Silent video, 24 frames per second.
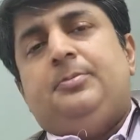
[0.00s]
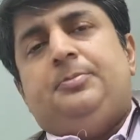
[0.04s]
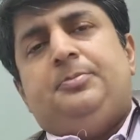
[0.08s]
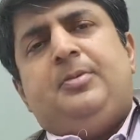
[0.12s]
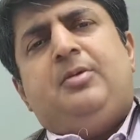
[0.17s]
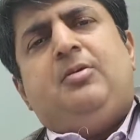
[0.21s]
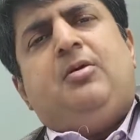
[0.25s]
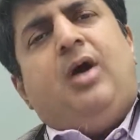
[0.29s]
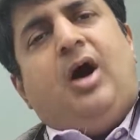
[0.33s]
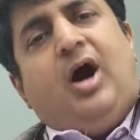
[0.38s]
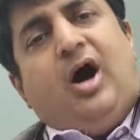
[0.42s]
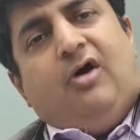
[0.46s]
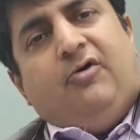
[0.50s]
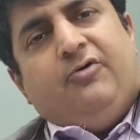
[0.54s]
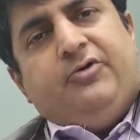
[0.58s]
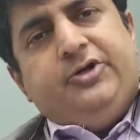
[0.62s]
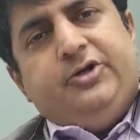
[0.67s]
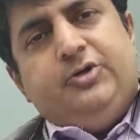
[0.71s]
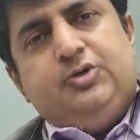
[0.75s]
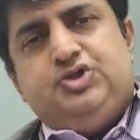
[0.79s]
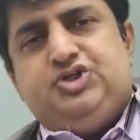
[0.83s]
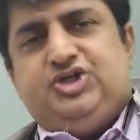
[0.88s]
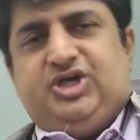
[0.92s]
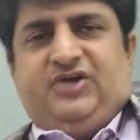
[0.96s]
Now, how
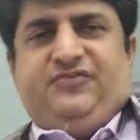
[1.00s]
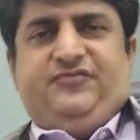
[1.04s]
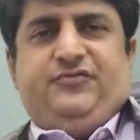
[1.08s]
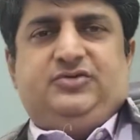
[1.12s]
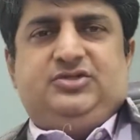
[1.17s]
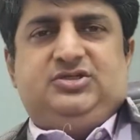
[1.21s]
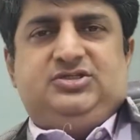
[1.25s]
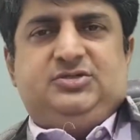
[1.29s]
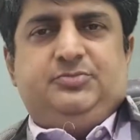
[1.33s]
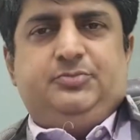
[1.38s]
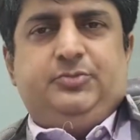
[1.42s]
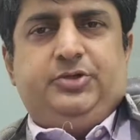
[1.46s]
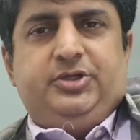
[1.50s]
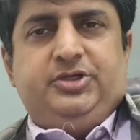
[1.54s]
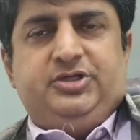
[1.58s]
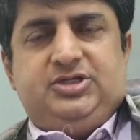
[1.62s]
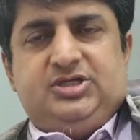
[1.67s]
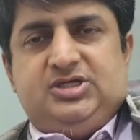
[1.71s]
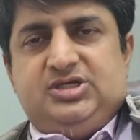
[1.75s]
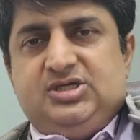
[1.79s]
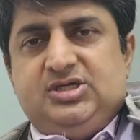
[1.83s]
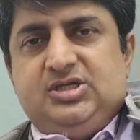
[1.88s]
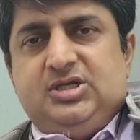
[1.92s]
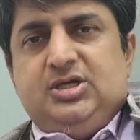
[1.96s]
do you check for this
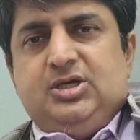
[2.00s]
immunity?